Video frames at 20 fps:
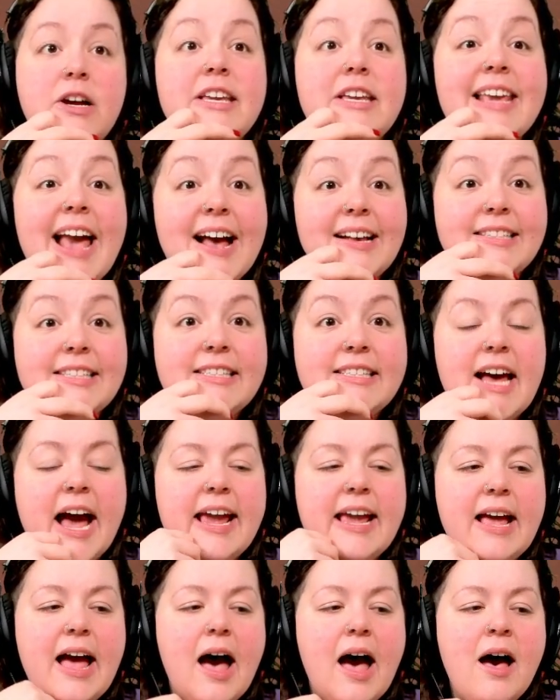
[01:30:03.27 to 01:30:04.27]
Yes,
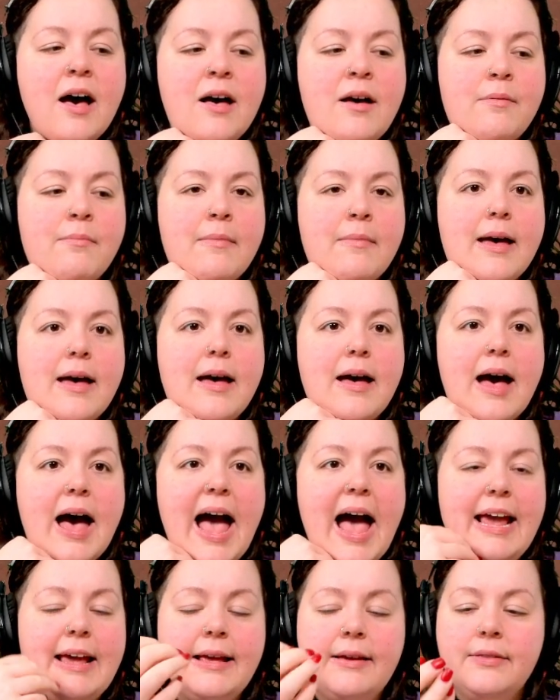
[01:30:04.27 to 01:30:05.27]
I, um,
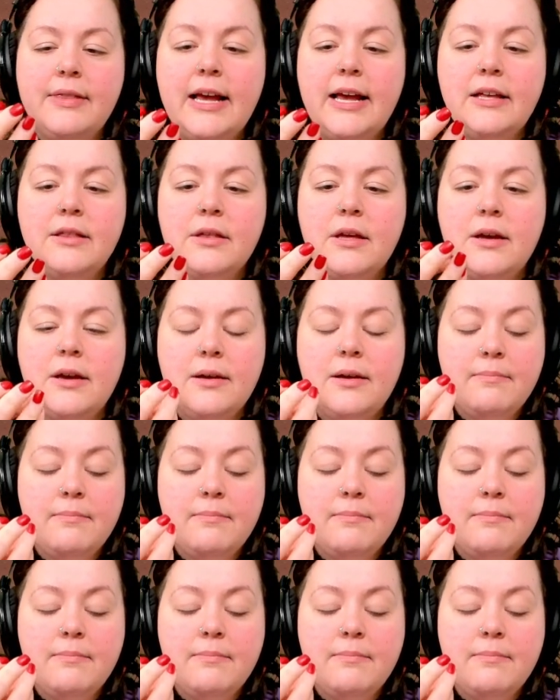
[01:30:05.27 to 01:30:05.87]
I like the,